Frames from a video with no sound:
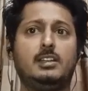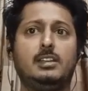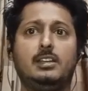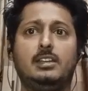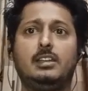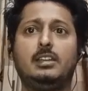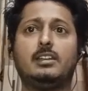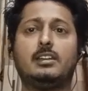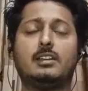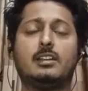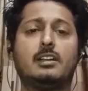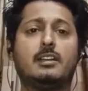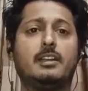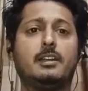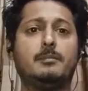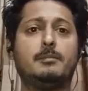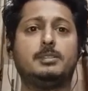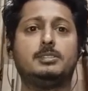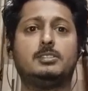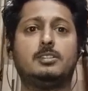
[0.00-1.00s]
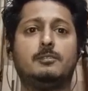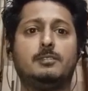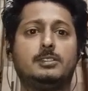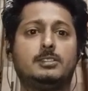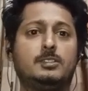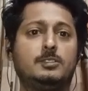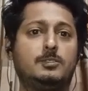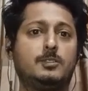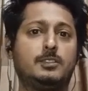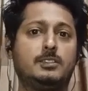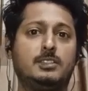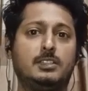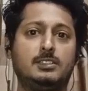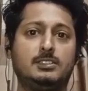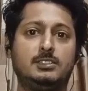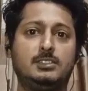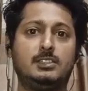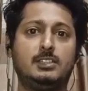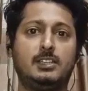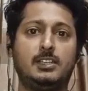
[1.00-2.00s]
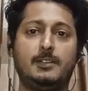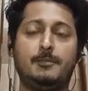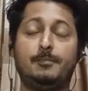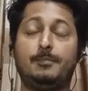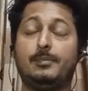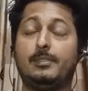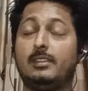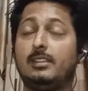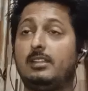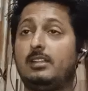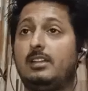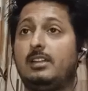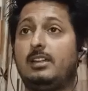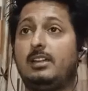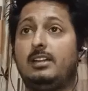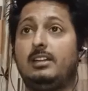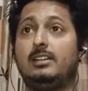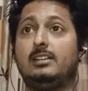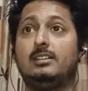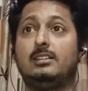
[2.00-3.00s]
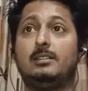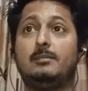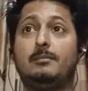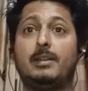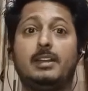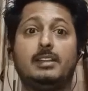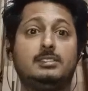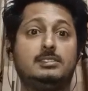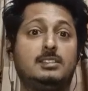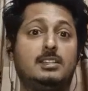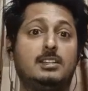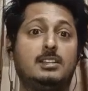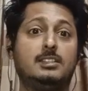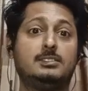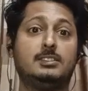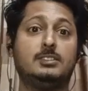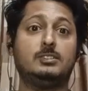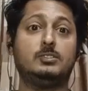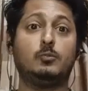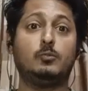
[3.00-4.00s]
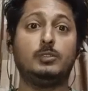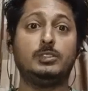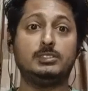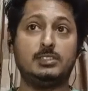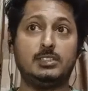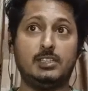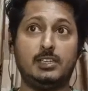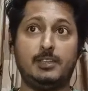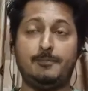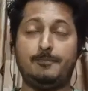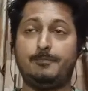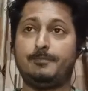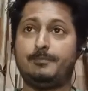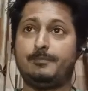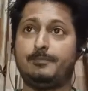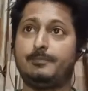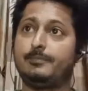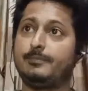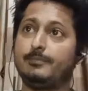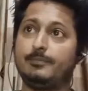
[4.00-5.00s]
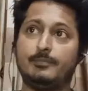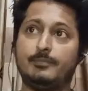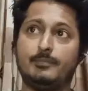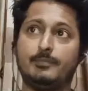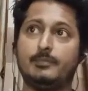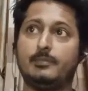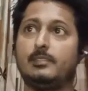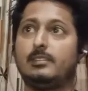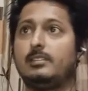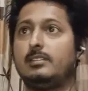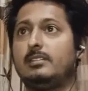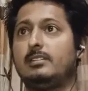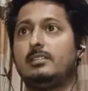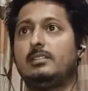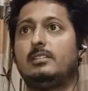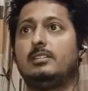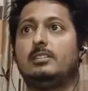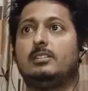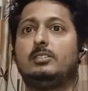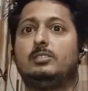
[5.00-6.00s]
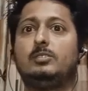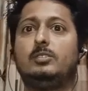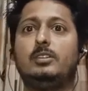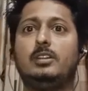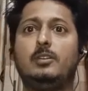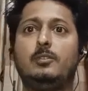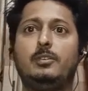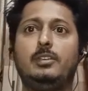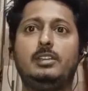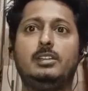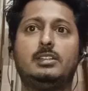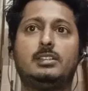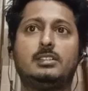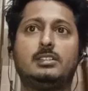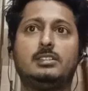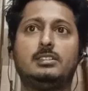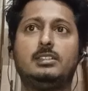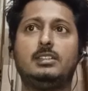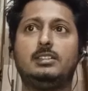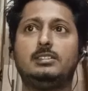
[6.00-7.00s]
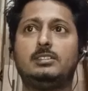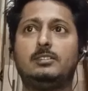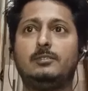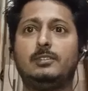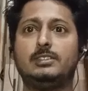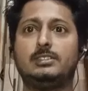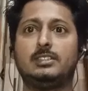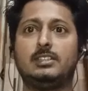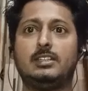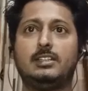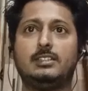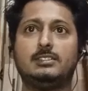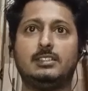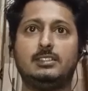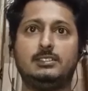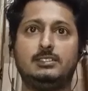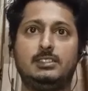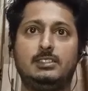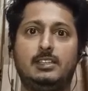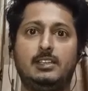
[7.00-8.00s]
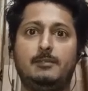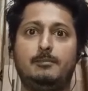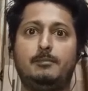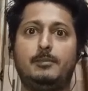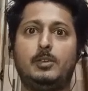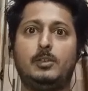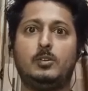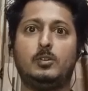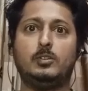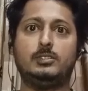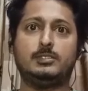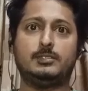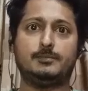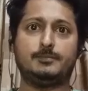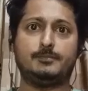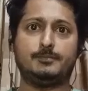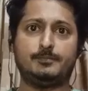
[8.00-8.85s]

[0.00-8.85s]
Here Grandmaster Wesley resigns the game, and Magnus Carlsen wins the game. So now here the reason Wesley resigns the game because